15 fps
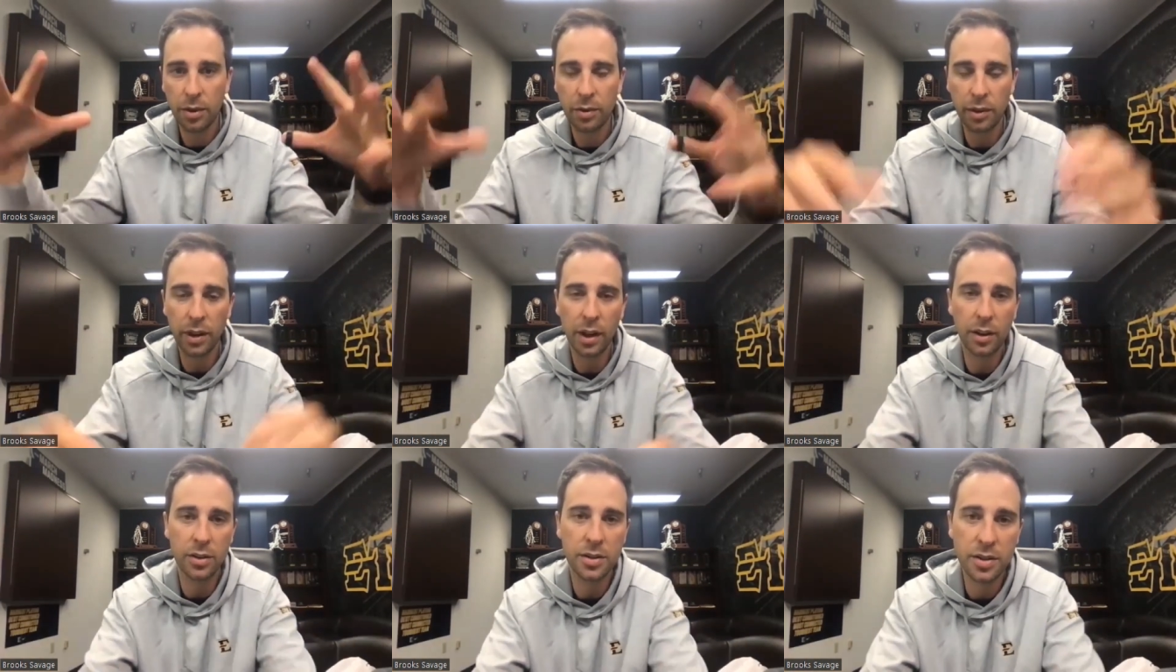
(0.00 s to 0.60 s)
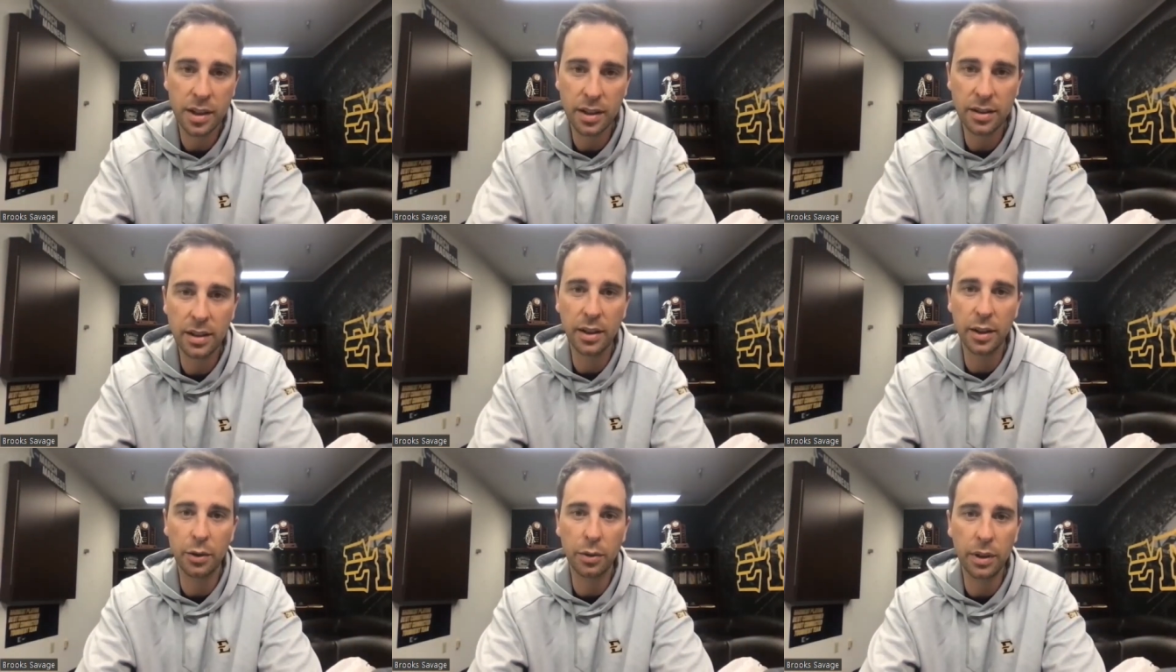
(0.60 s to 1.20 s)

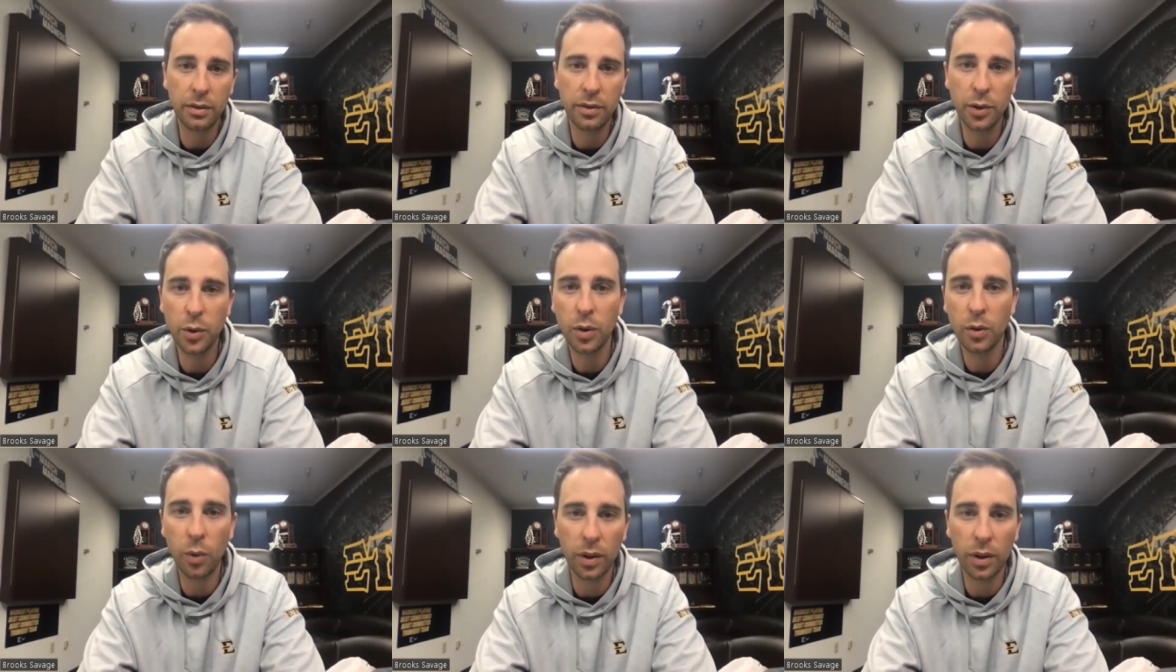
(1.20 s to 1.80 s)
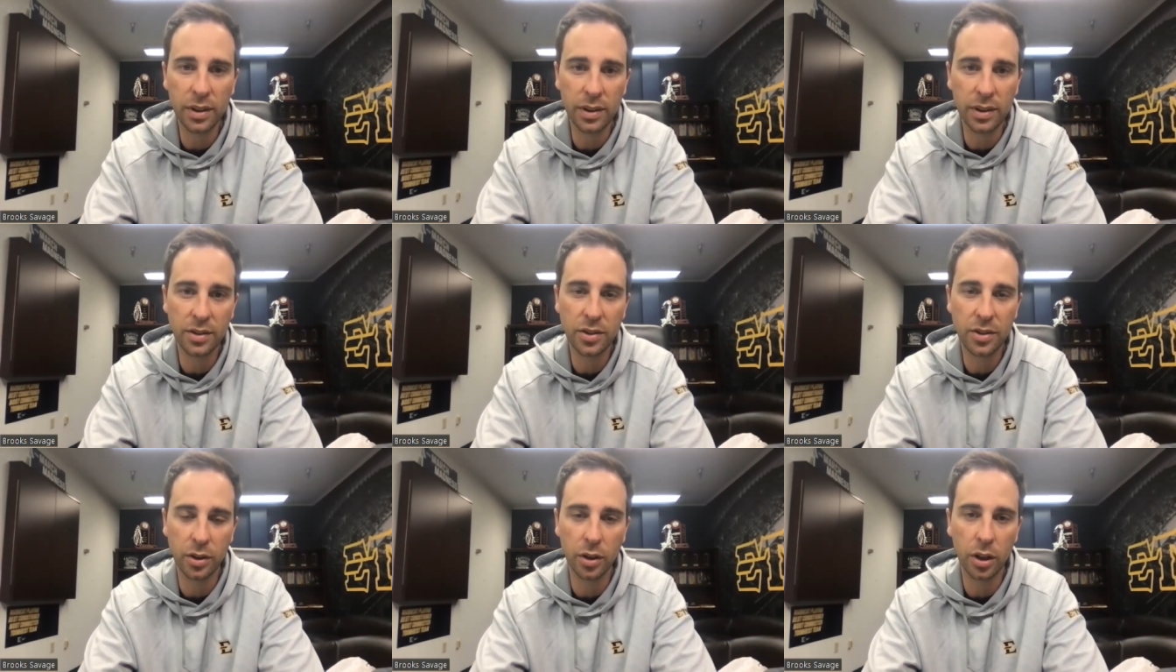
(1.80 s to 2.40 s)
360 degree view of what
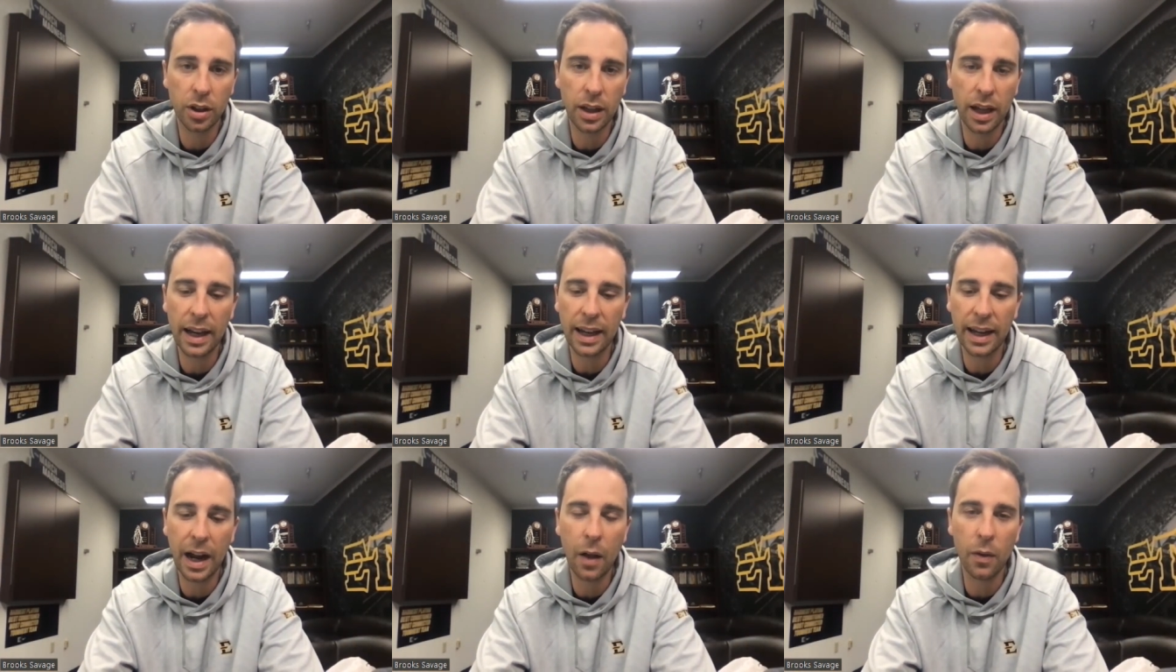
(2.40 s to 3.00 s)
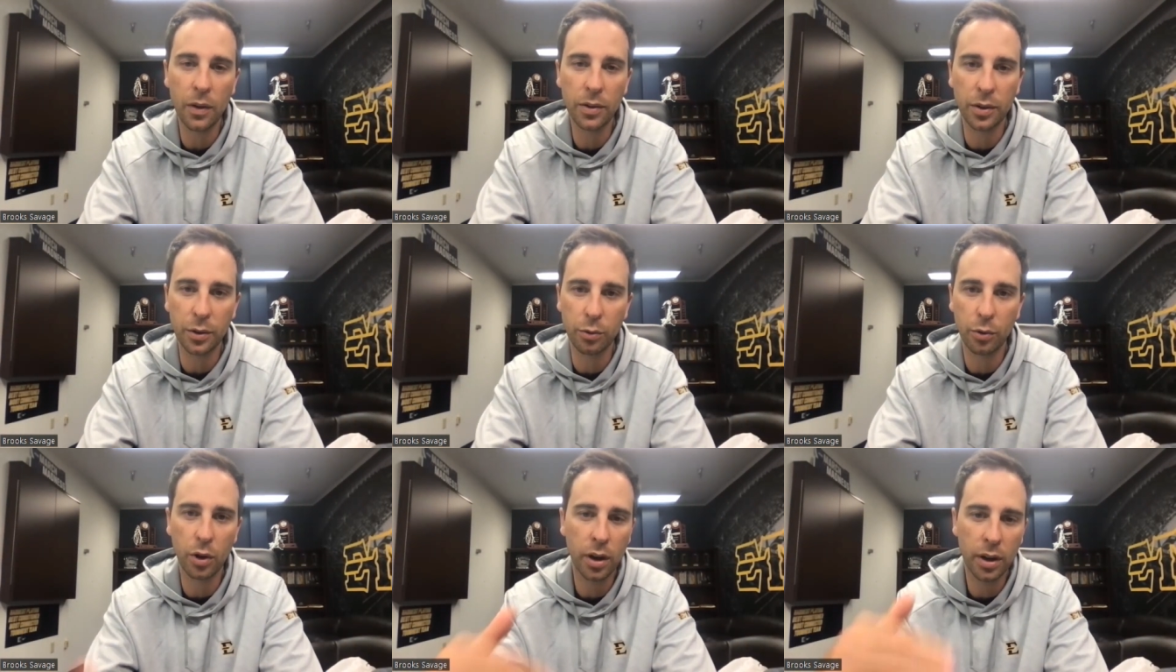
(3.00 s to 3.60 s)
this should look like and how this is
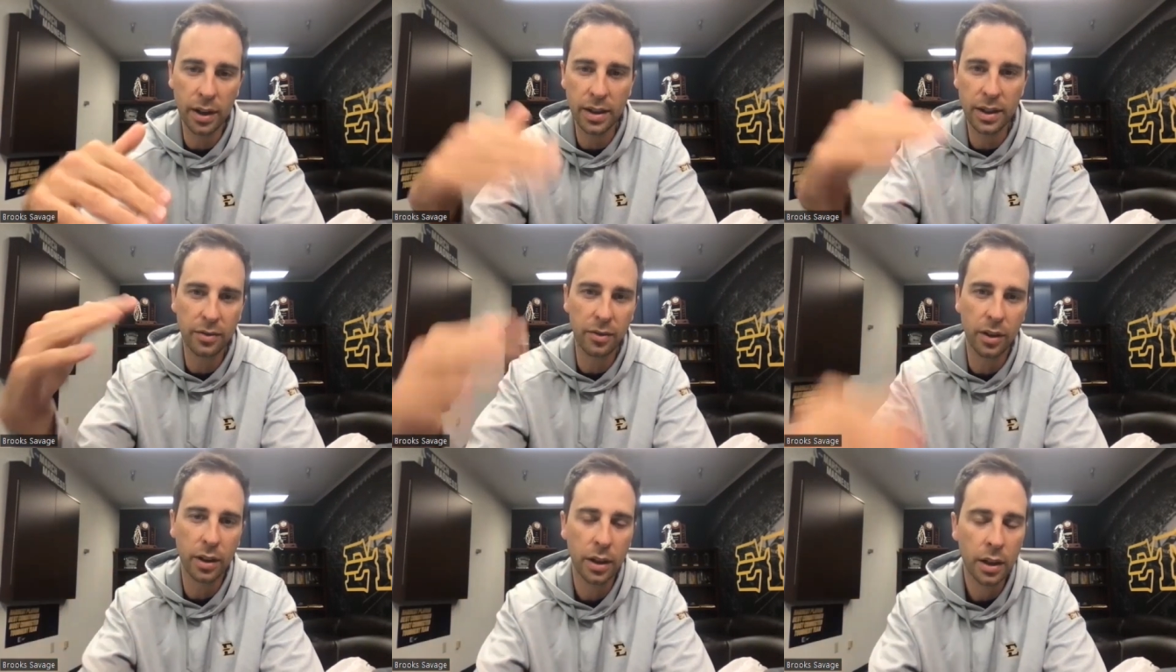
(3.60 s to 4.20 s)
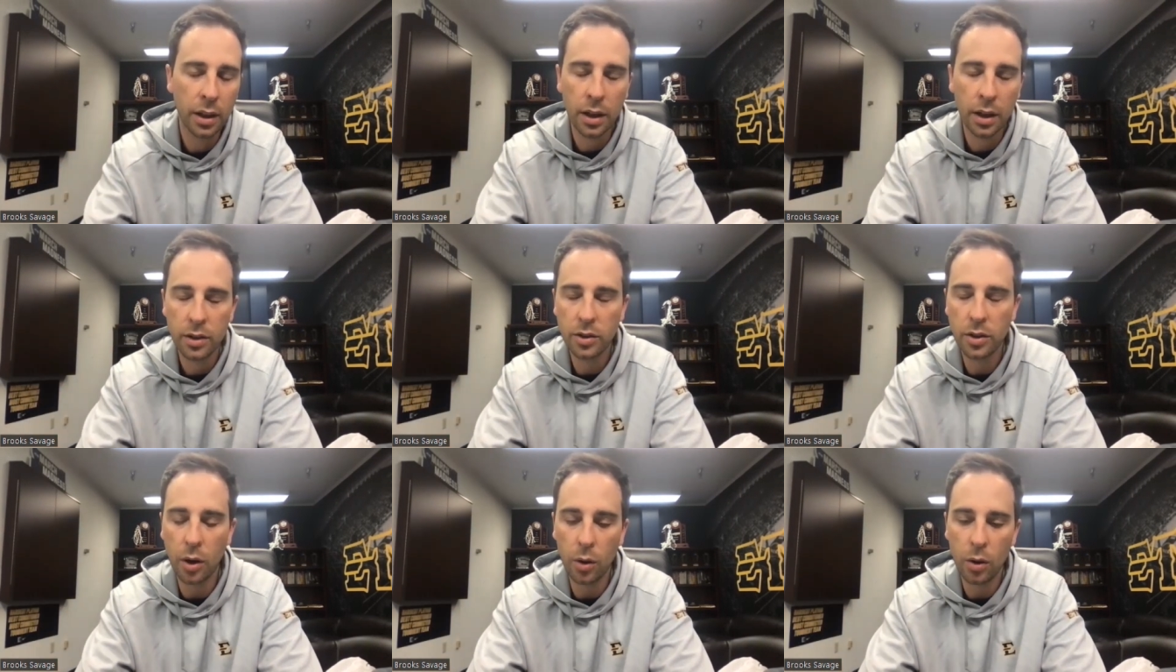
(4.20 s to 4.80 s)
run at different
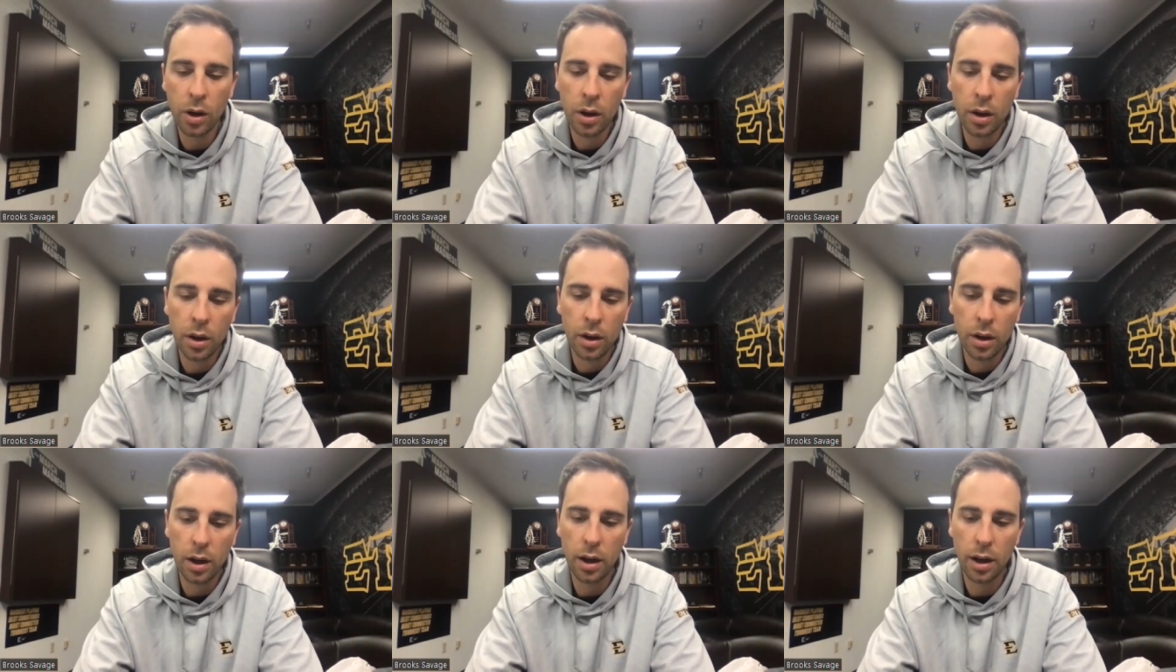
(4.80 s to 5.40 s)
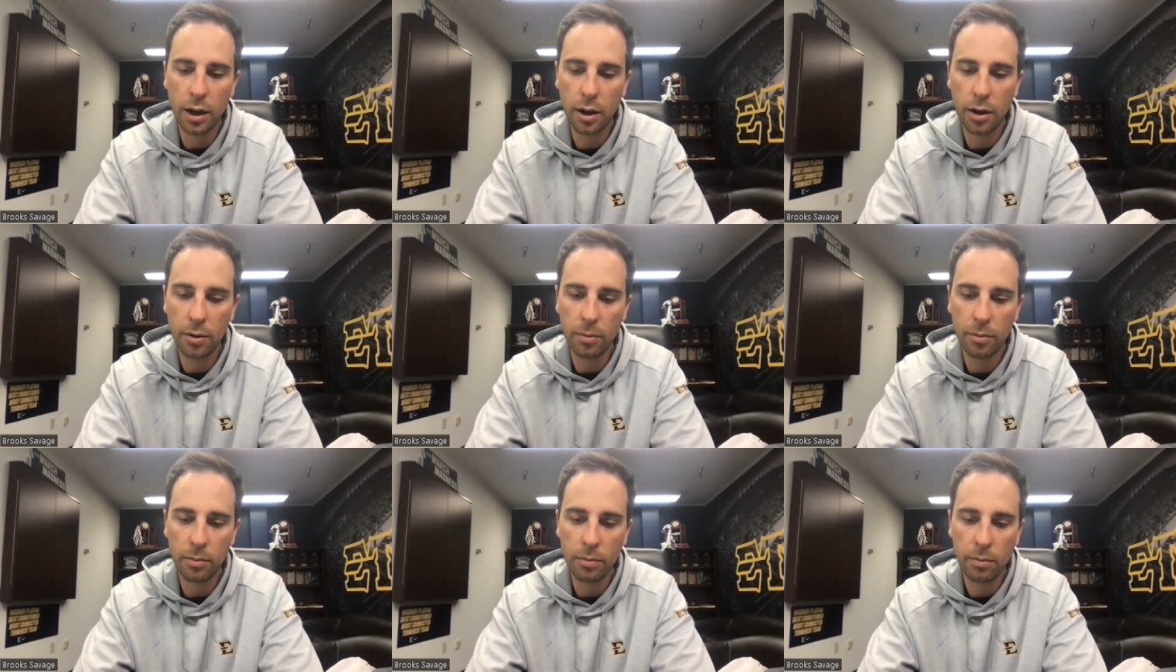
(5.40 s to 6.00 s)
so
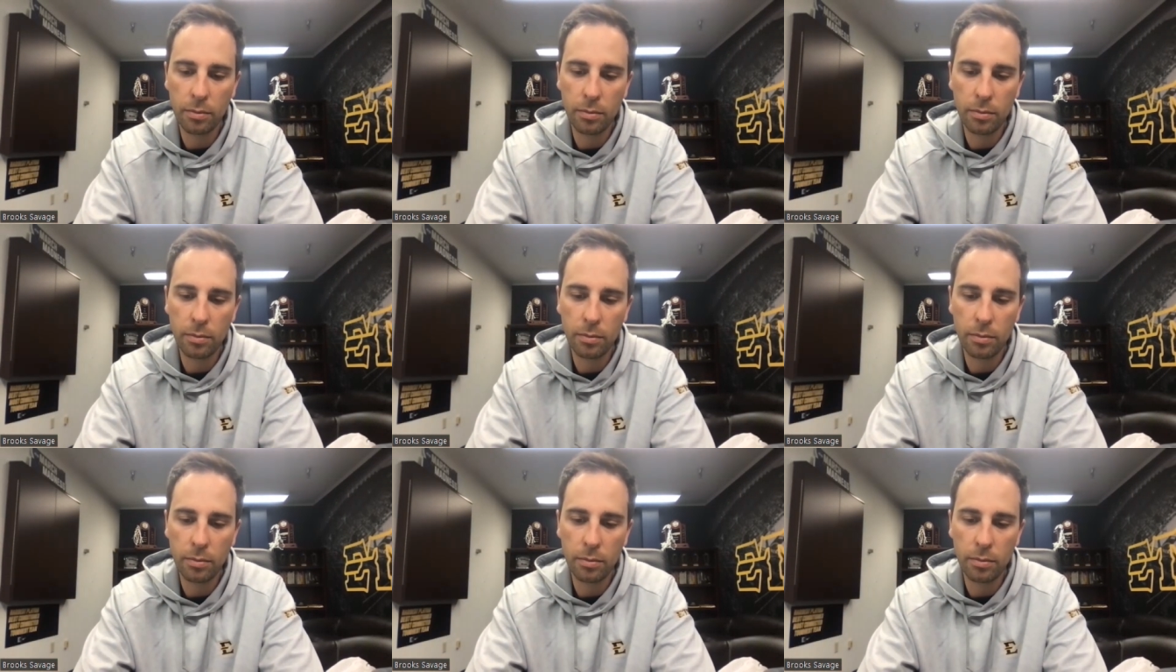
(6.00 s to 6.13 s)
um